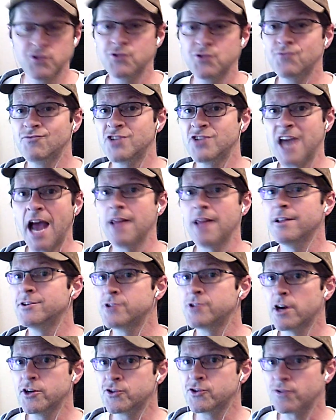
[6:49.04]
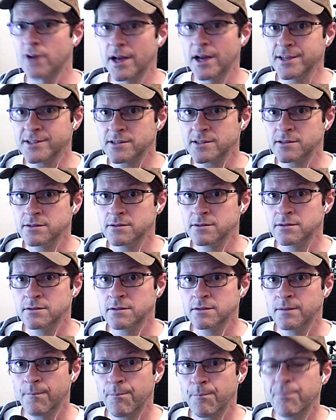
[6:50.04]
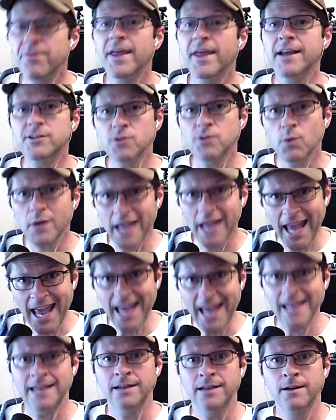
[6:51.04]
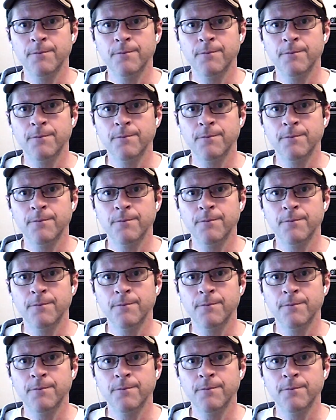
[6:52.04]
challenge our trust. That's okay.